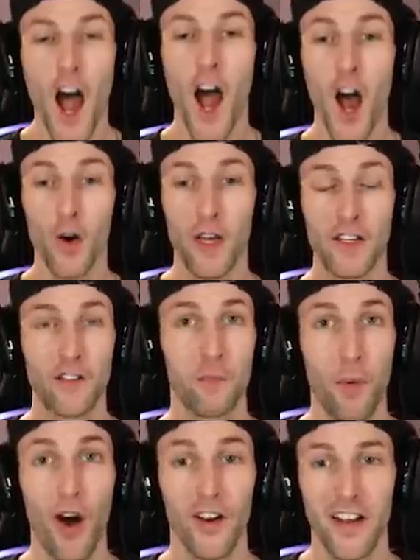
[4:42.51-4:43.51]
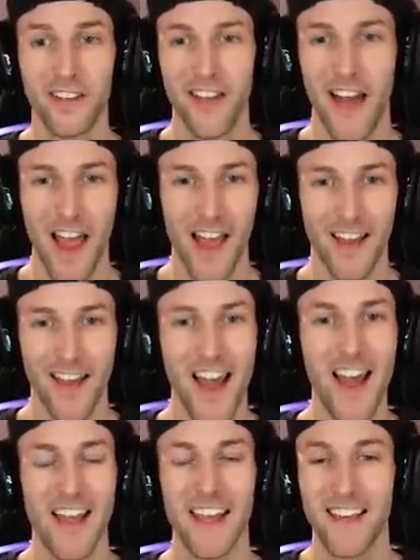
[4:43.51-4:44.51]
Oh, he spawned as an
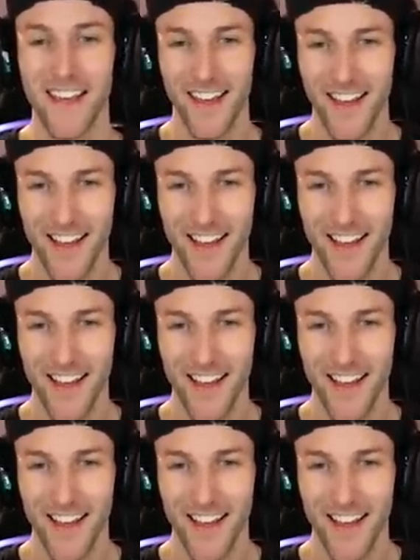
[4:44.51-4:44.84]
egg.